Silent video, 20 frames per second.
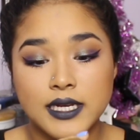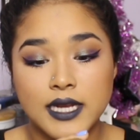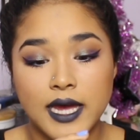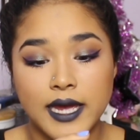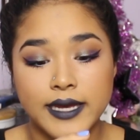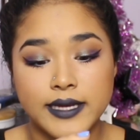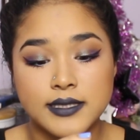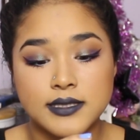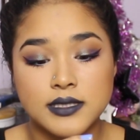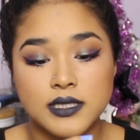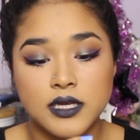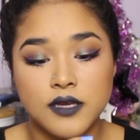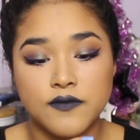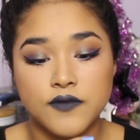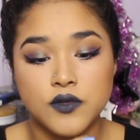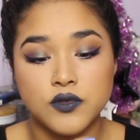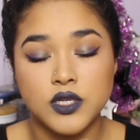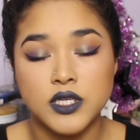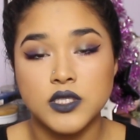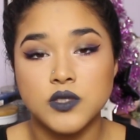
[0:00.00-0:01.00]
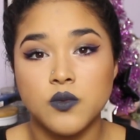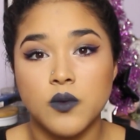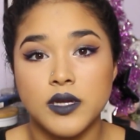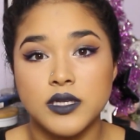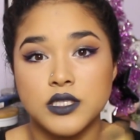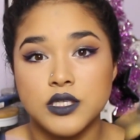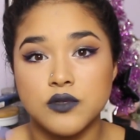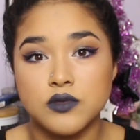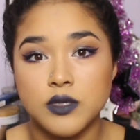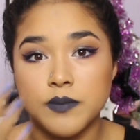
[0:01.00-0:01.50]
nice if you just
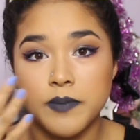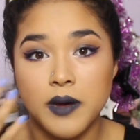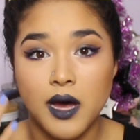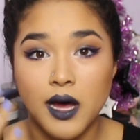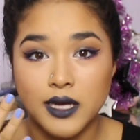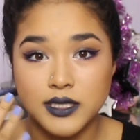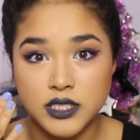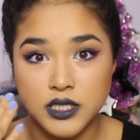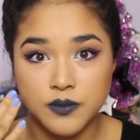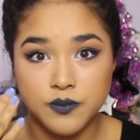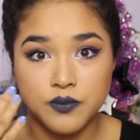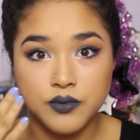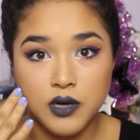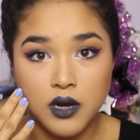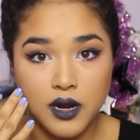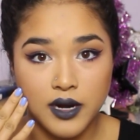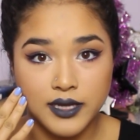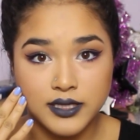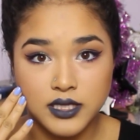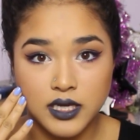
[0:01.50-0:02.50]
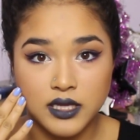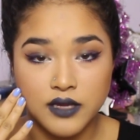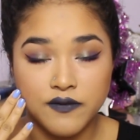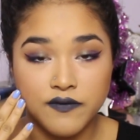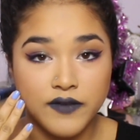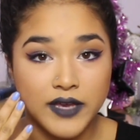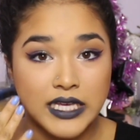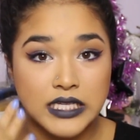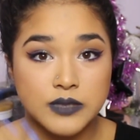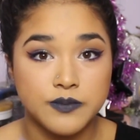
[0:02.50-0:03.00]
want to deposit product on the
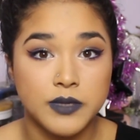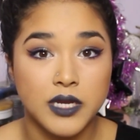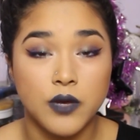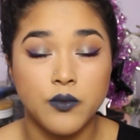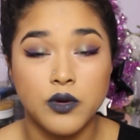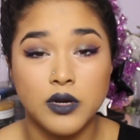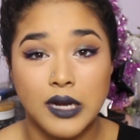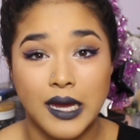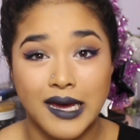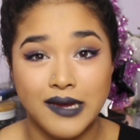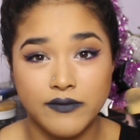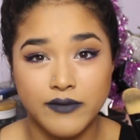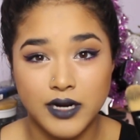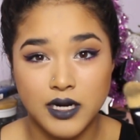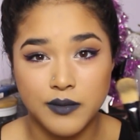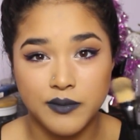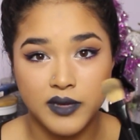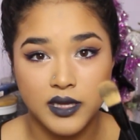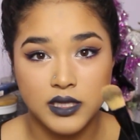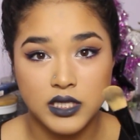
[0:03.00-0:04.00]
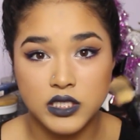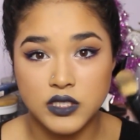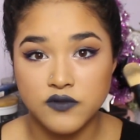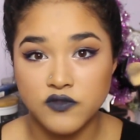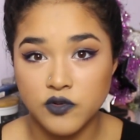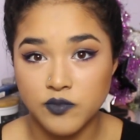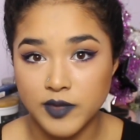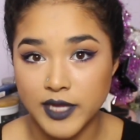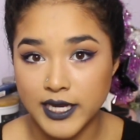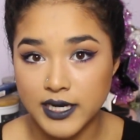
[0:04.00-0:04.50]
face, but I would not recommend this
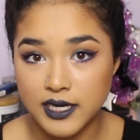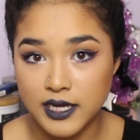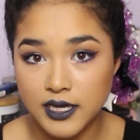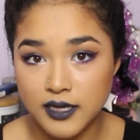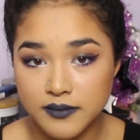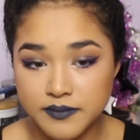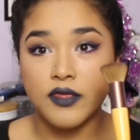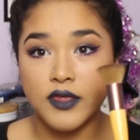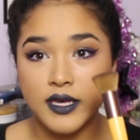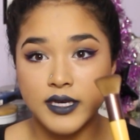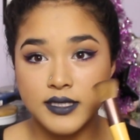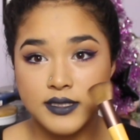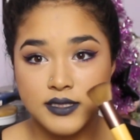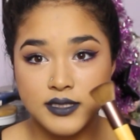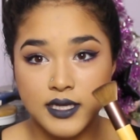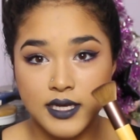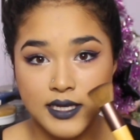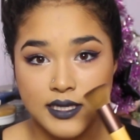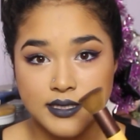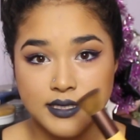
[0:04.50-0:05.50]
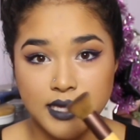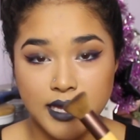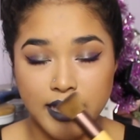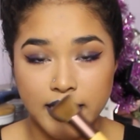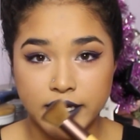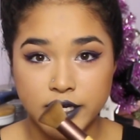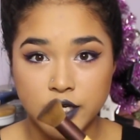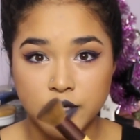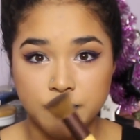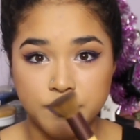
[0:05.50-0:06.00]
for blending. This is
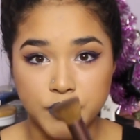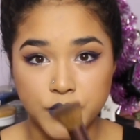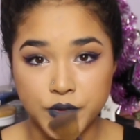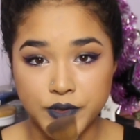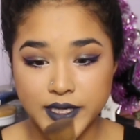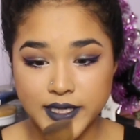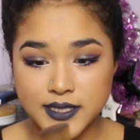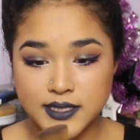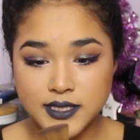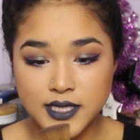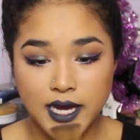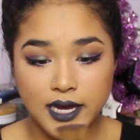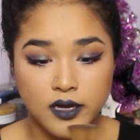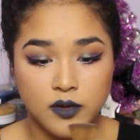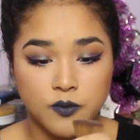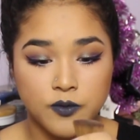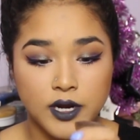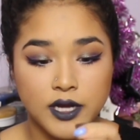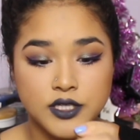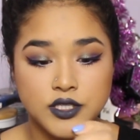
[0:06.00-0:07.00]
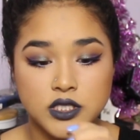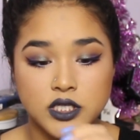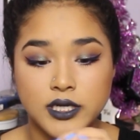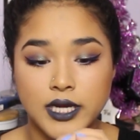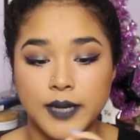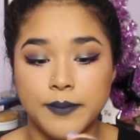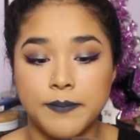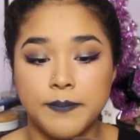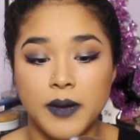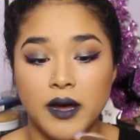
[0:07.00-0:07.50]
a kabuki style brush or
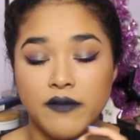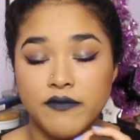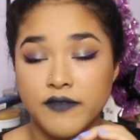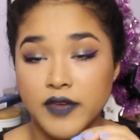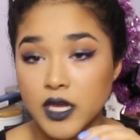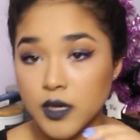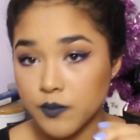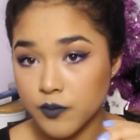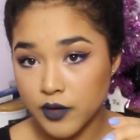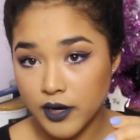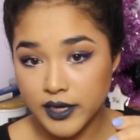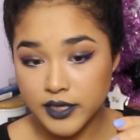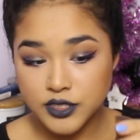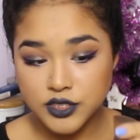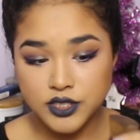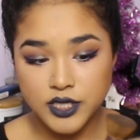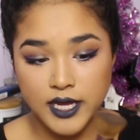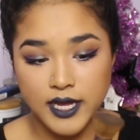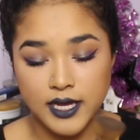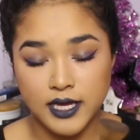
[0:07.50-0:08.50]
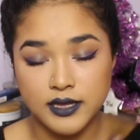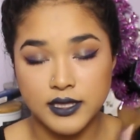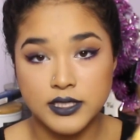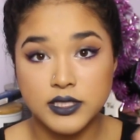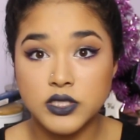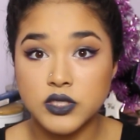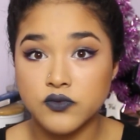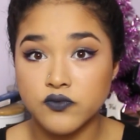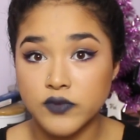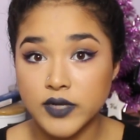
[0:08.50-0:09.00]
a buffing brush, and
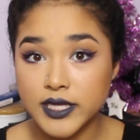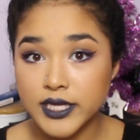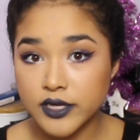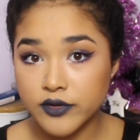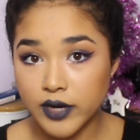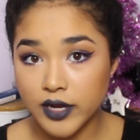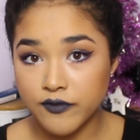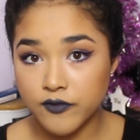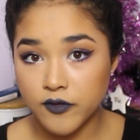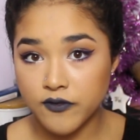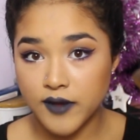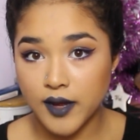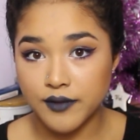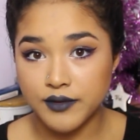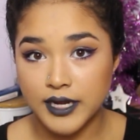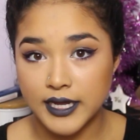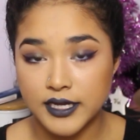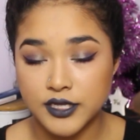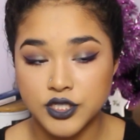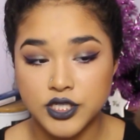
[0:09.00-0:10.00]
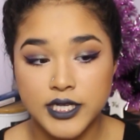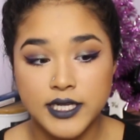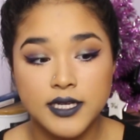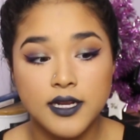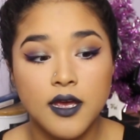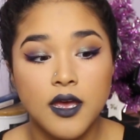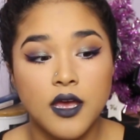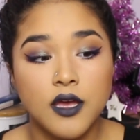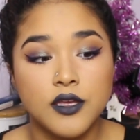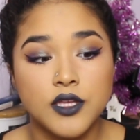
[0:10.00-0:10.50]
this is really great for
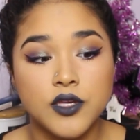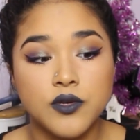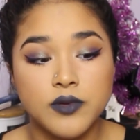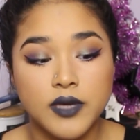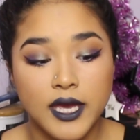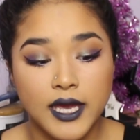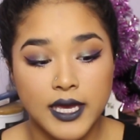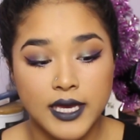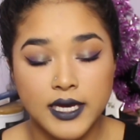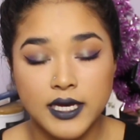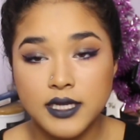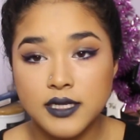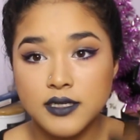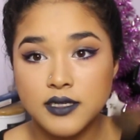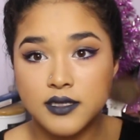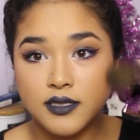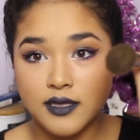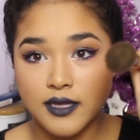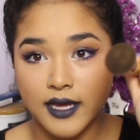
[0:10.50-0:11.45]
foundation. You can